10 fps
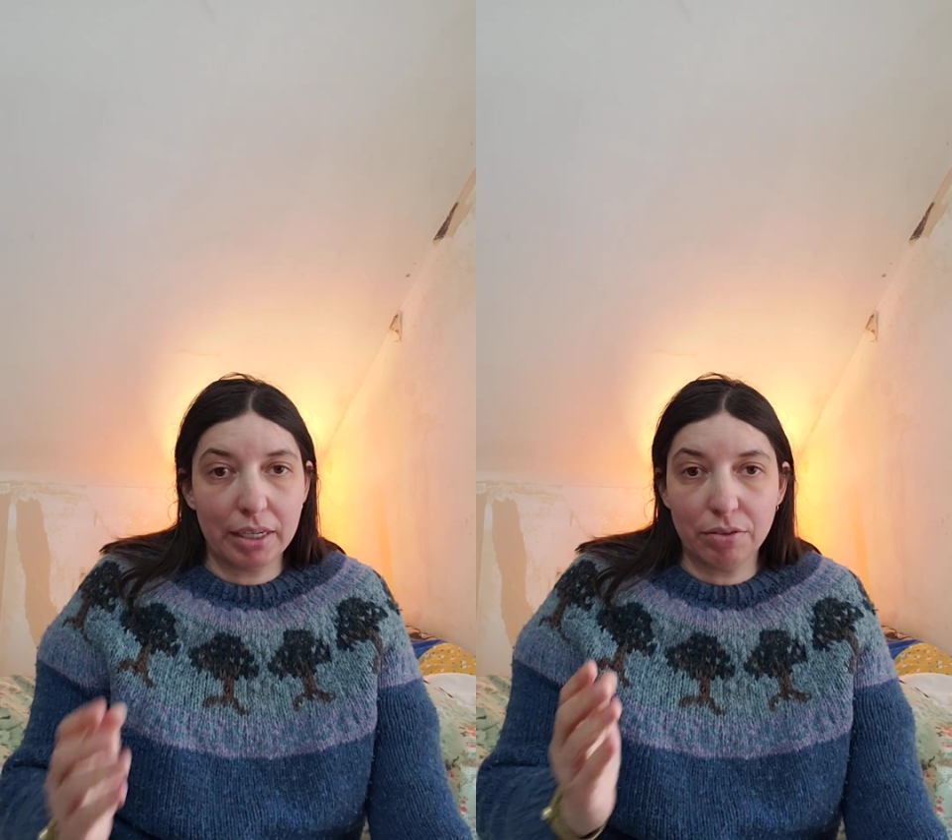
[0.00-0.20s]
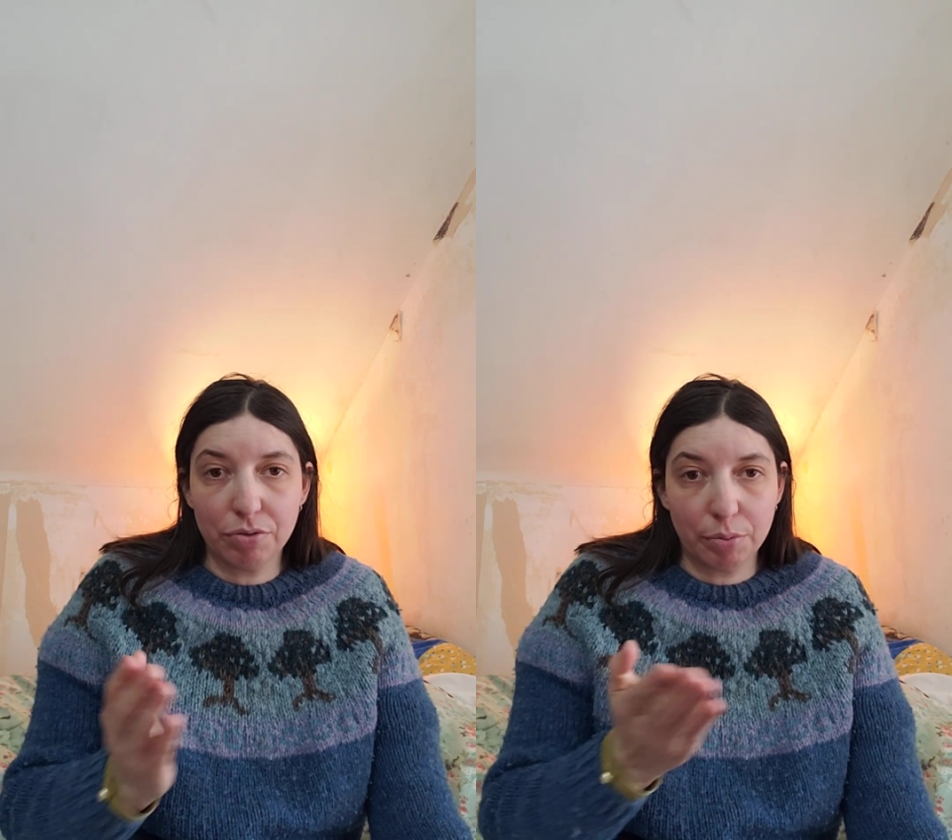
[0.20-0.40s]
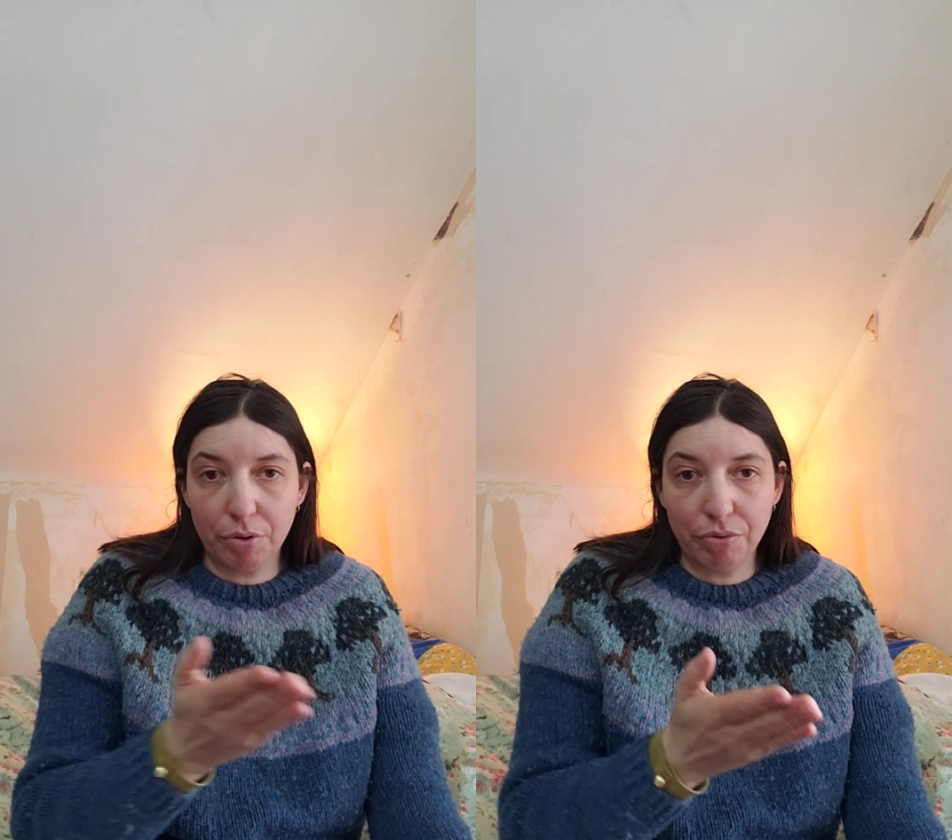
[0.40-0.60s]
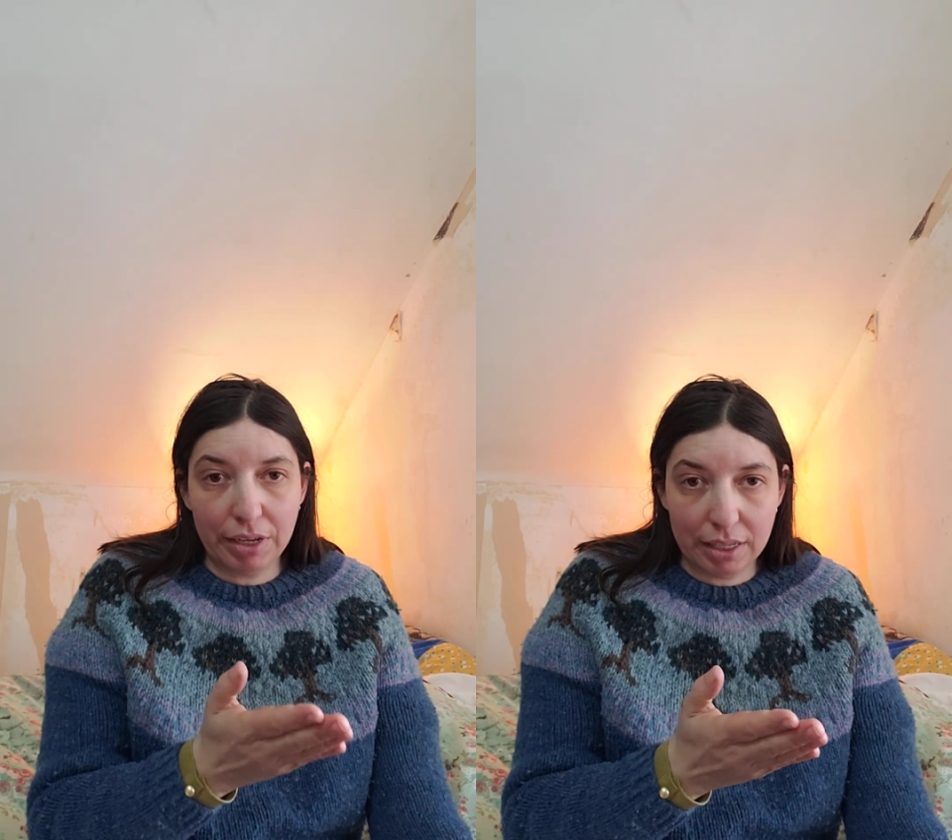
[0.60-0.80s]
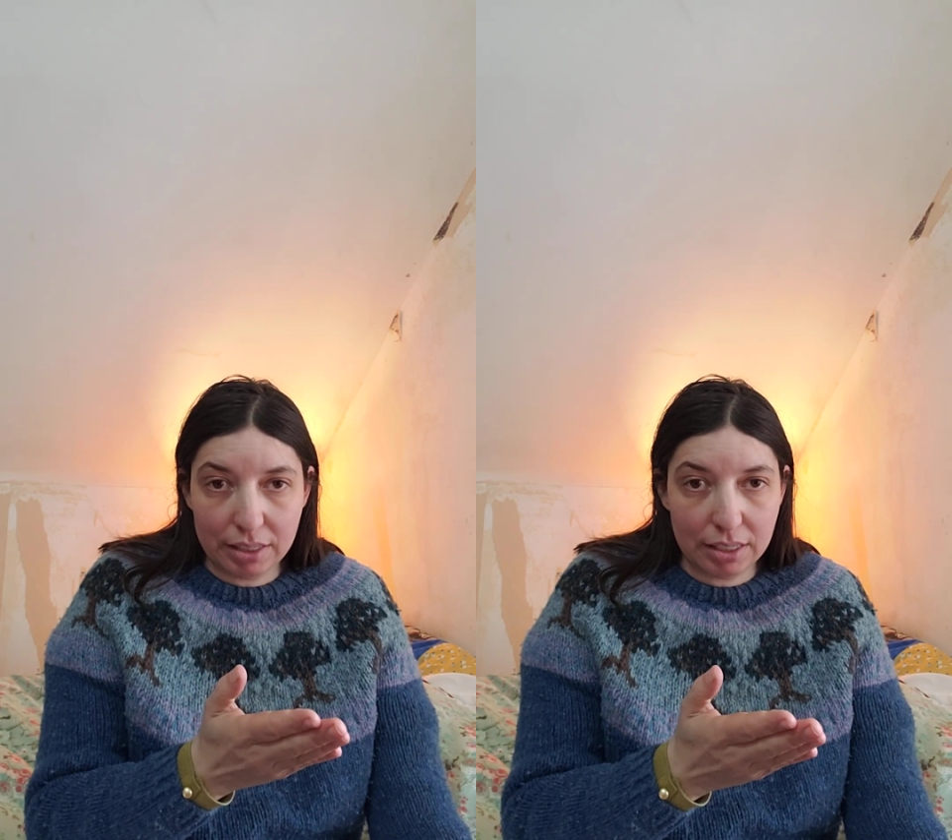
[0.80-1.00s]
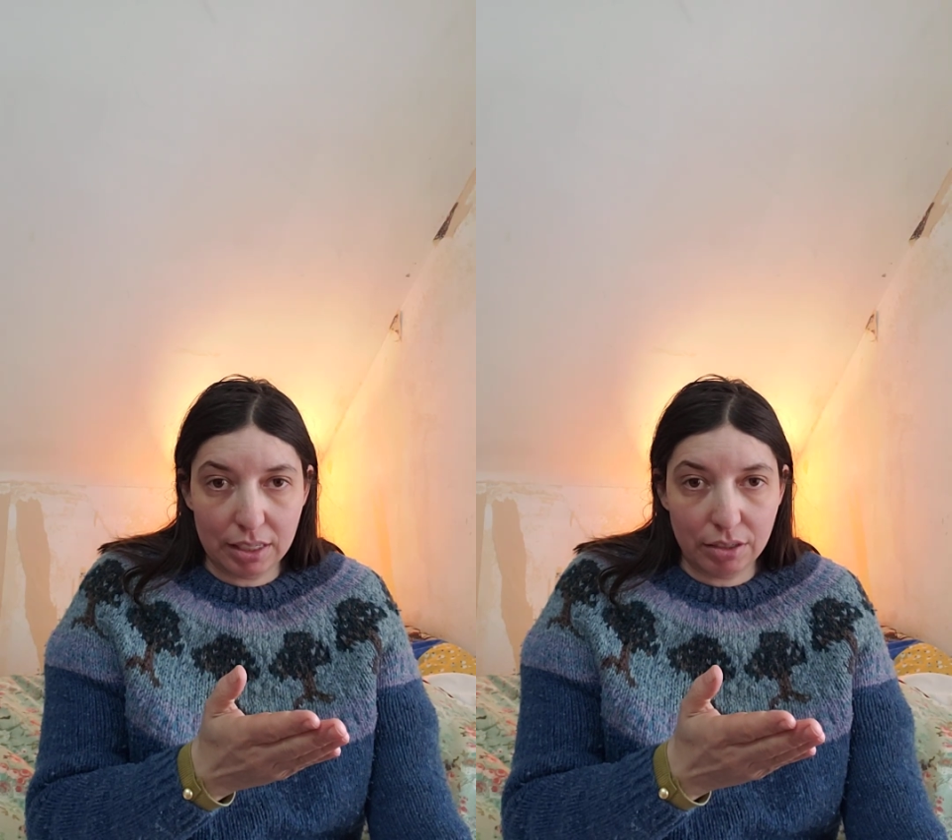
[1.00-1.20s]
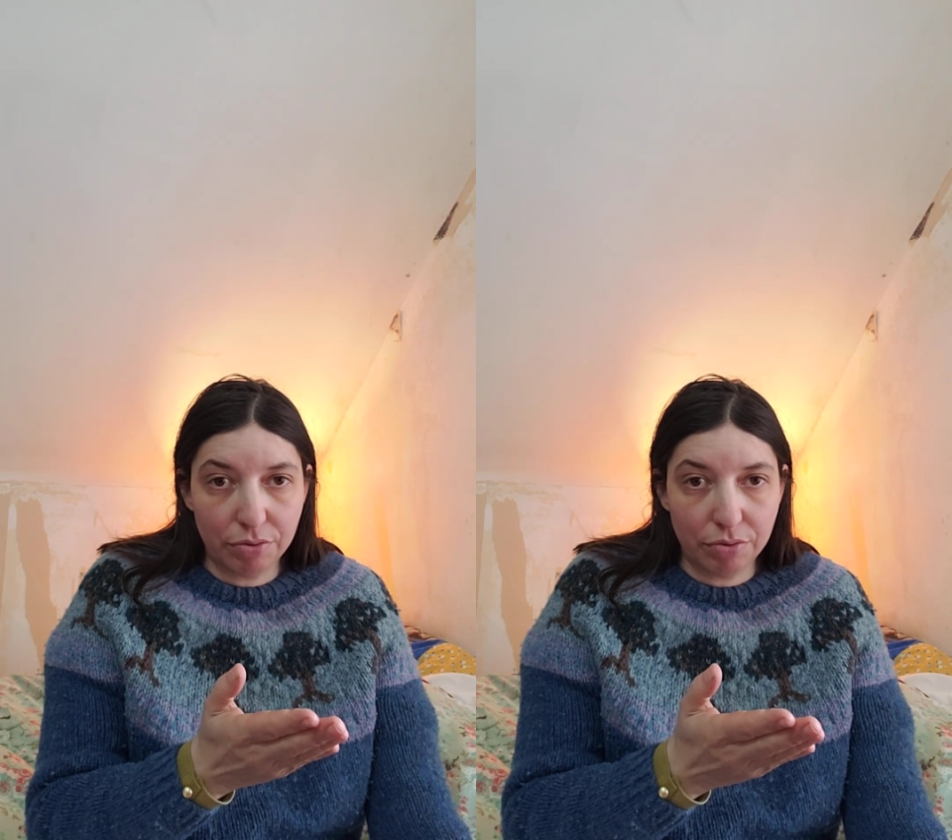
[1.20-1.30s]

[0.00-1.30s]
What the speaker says: it from a fancy